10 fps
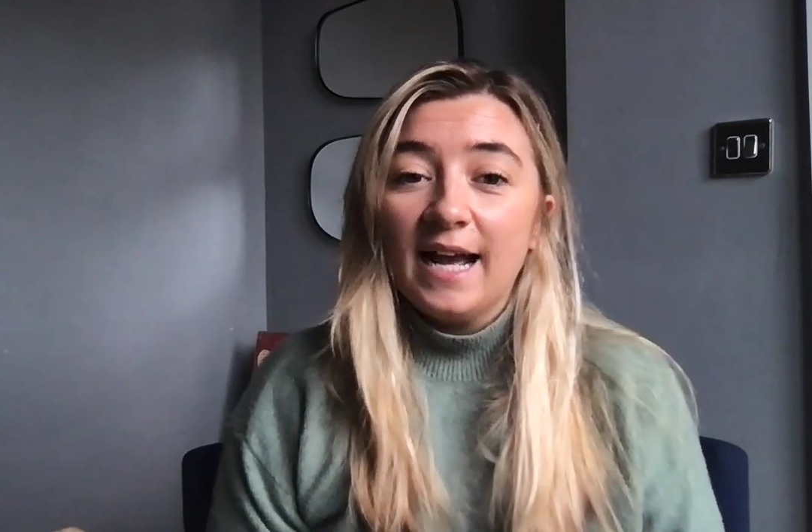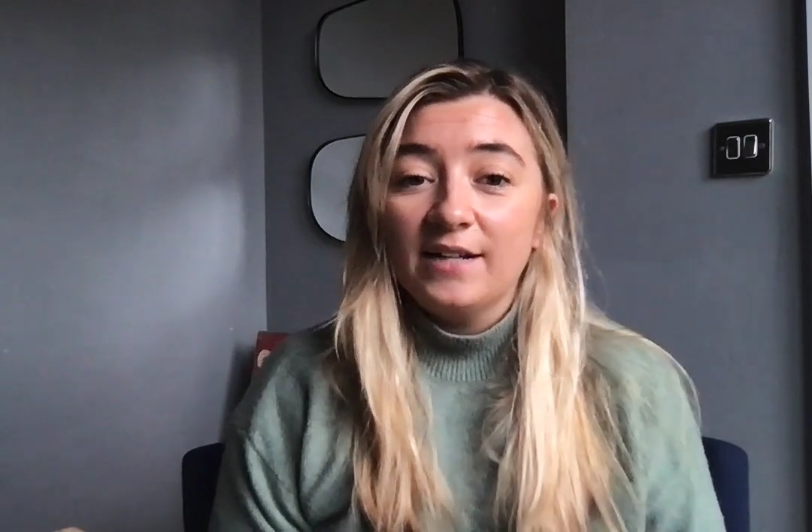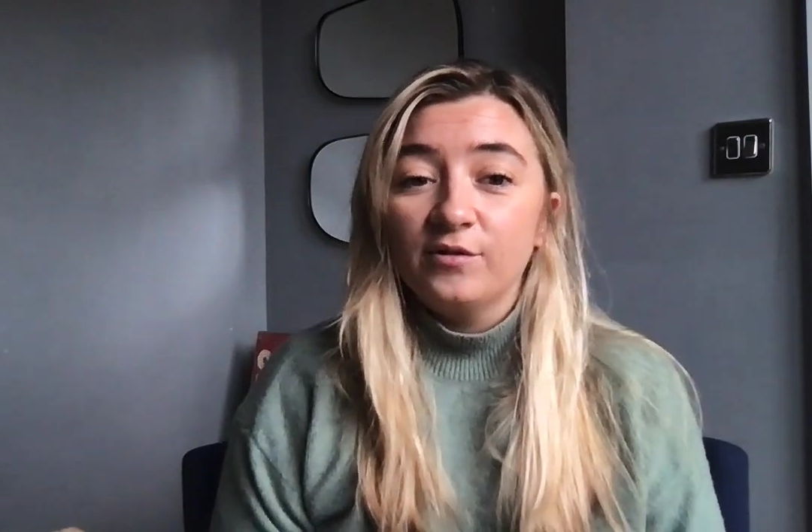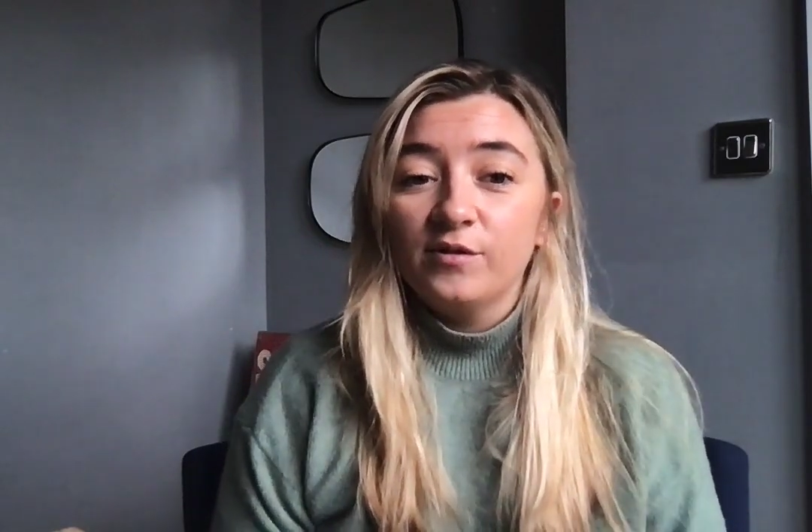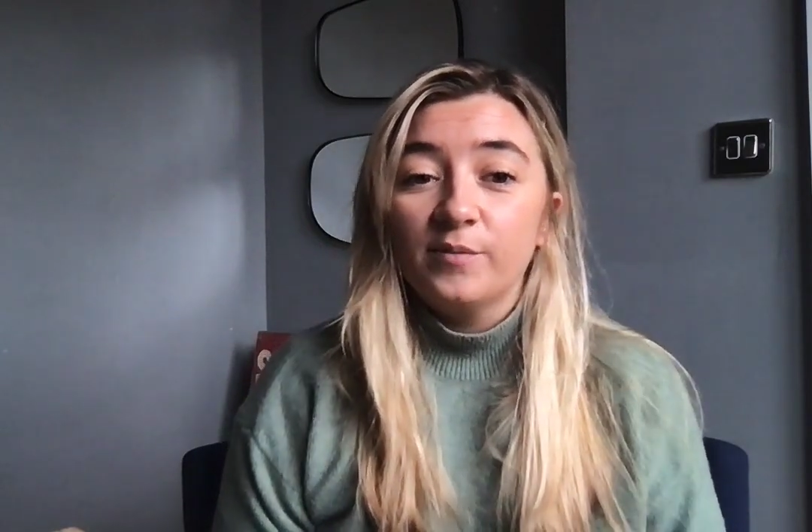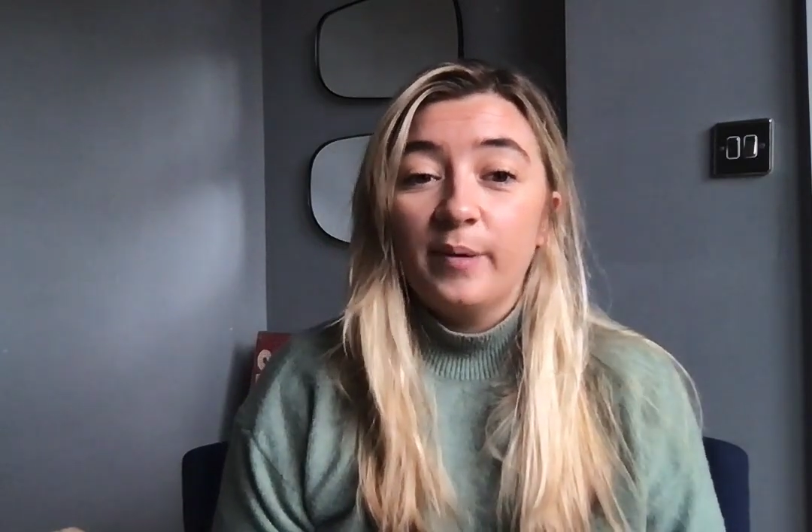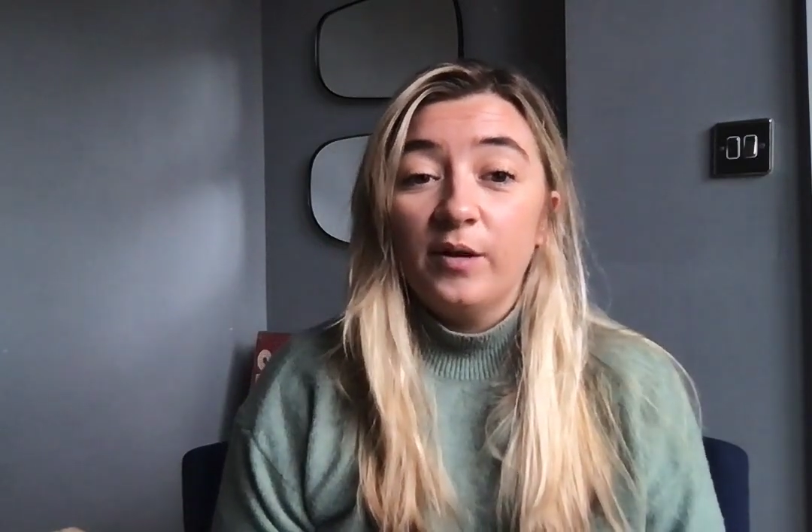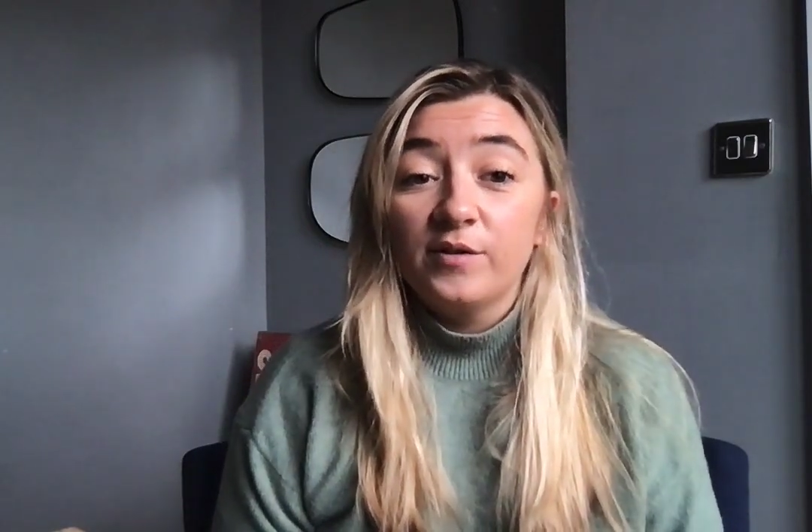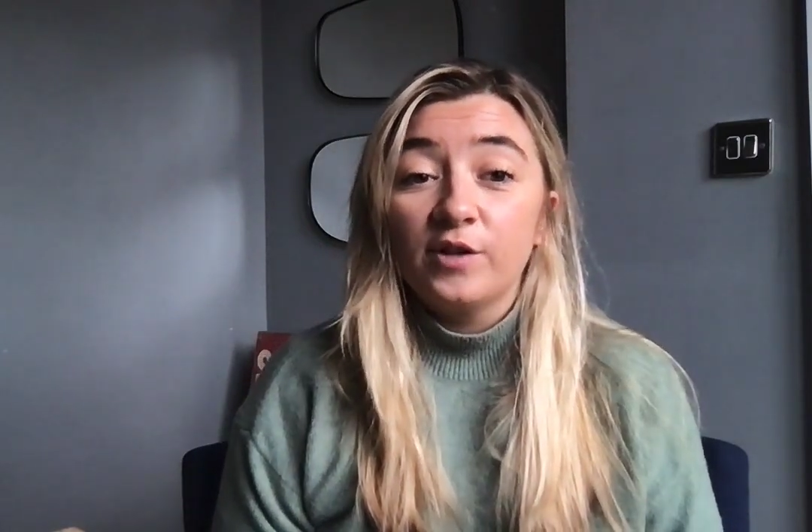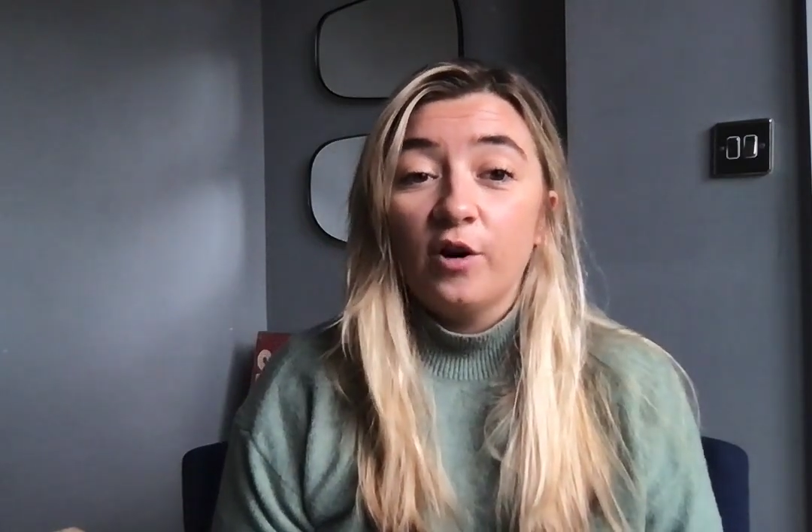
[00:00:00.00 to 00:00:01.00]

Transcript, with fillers: adults post